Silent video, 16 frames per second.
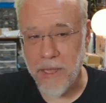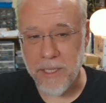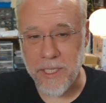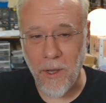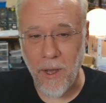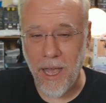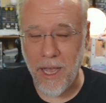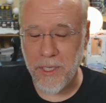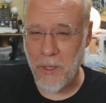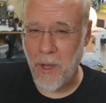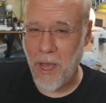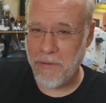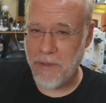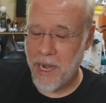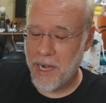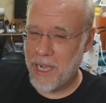And so
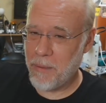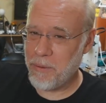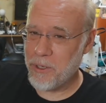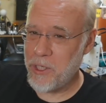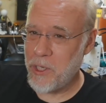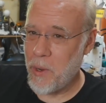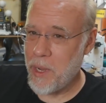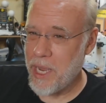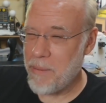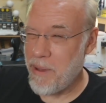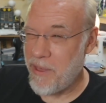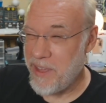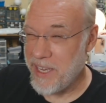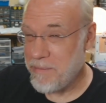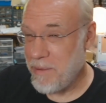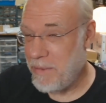I've got a couple showing up, I
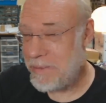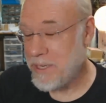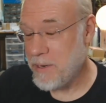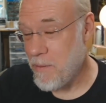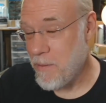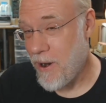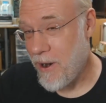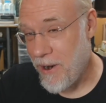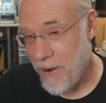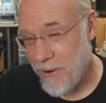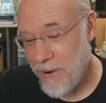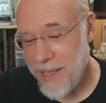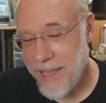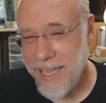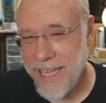think maybe tomorrow,